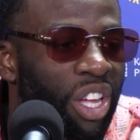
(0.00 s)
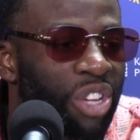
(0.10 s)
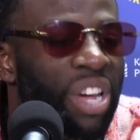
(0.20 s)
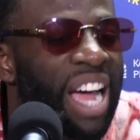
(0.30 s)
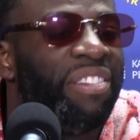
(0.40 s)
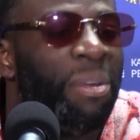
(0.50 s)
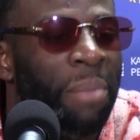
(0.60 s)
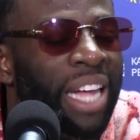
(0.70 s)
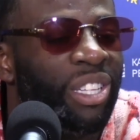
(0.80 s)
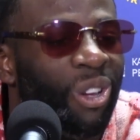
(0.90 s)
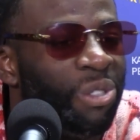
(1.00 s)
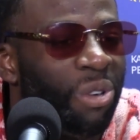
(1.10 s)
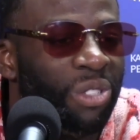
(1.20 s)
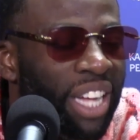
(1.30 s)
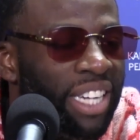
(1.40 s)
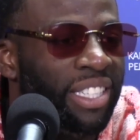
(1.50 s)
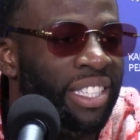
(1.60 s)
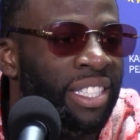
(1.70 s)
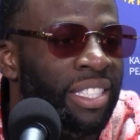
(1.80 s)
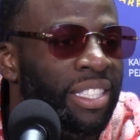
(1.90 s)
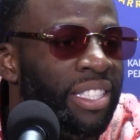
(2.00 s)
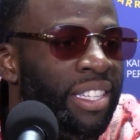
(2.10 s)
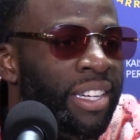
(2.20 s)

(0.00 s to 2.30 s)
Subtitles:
you have to make those rotations